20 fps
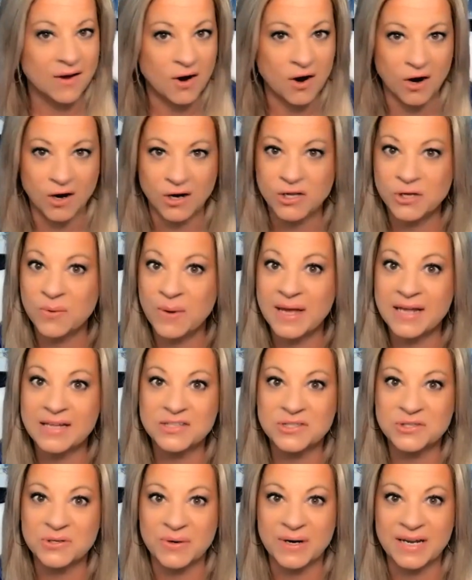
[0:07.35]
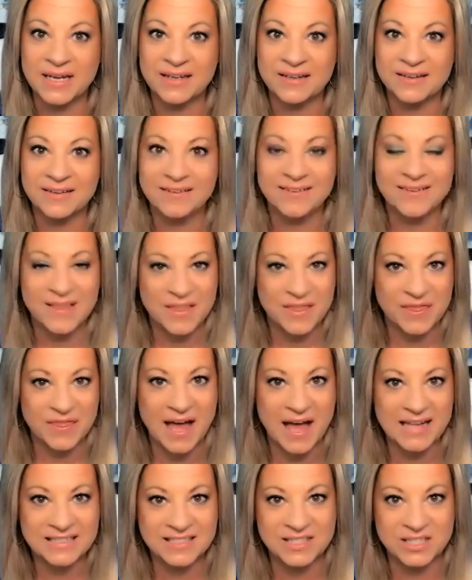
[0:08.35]
Are you answering?
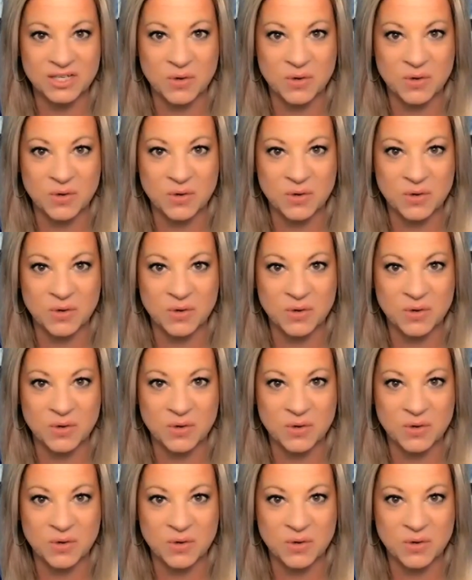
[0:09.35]
That's